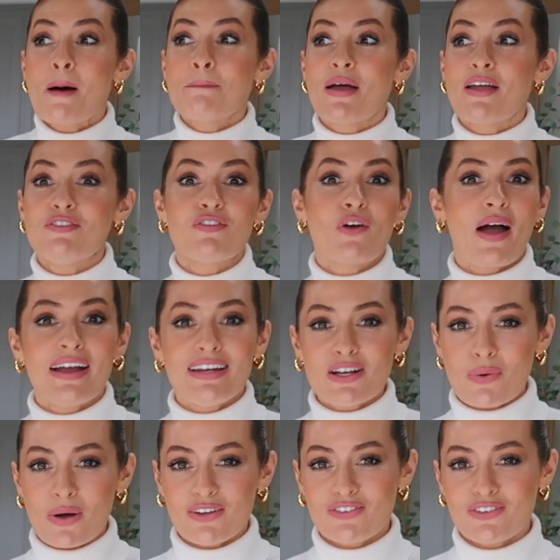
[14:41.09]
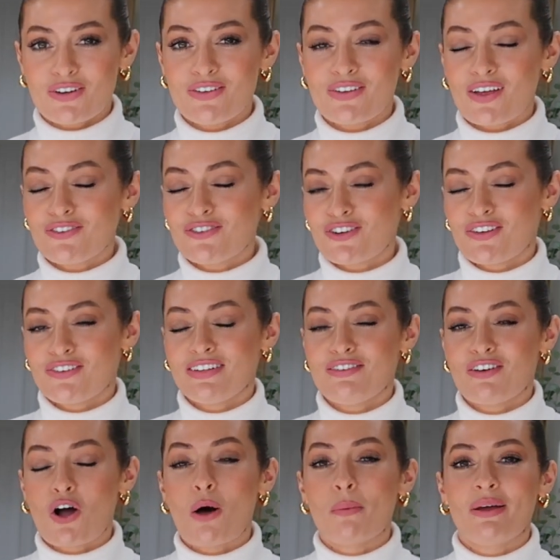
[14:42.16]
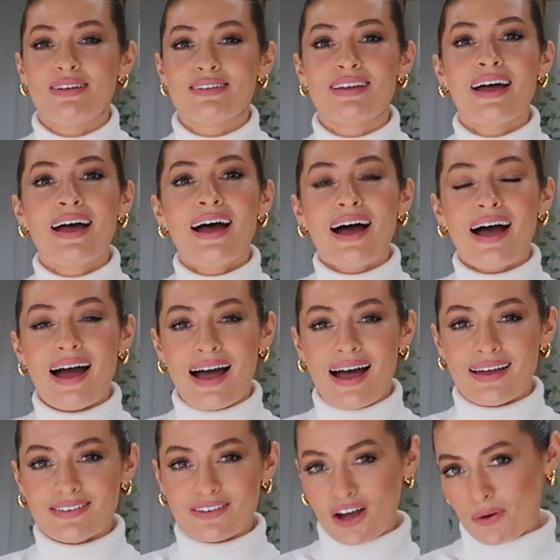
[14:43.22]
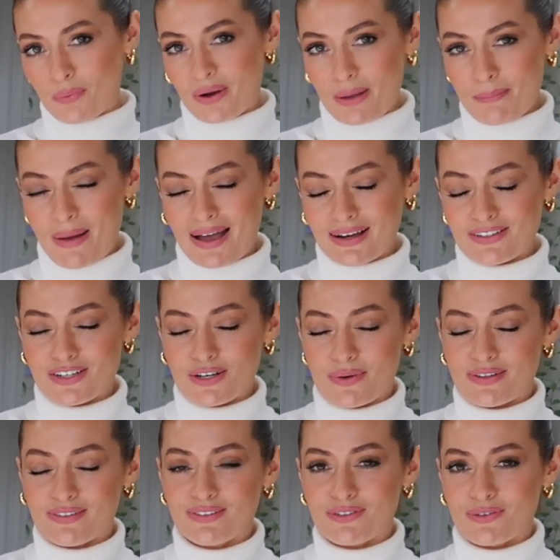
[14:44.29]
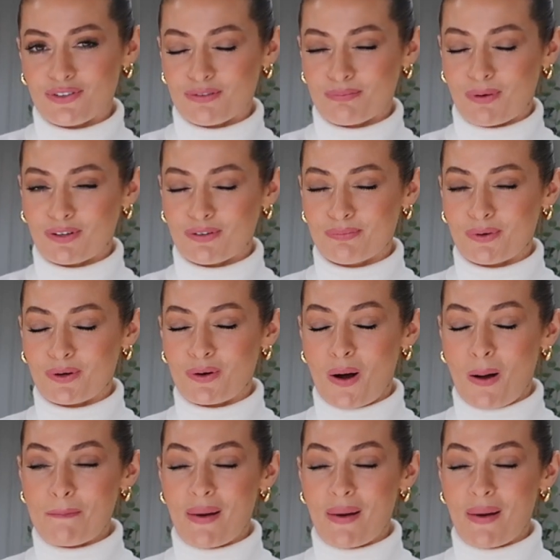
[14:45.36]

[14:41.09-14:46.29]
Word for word: But if you've got any questions, just leave a comment and I will get back to you as soon as possible.